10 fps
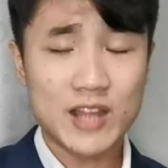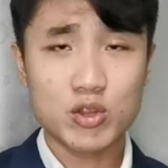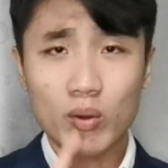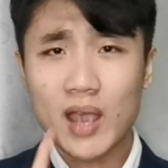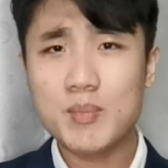And
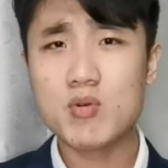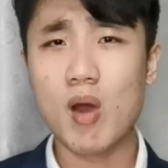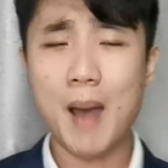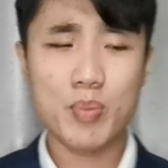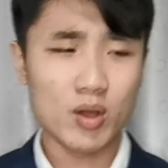don't get me
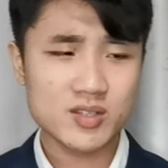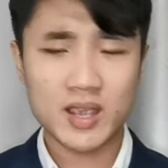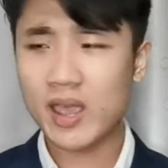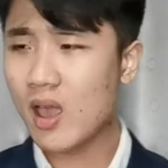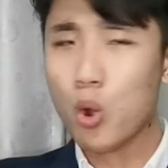wrong, I'm not
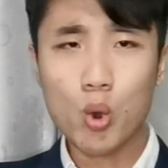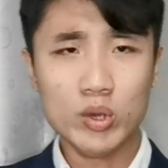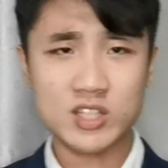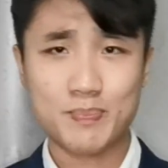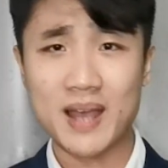saying
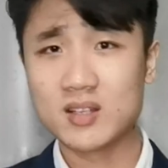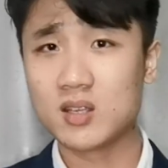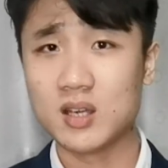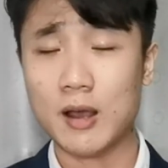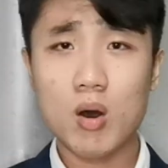who is better here.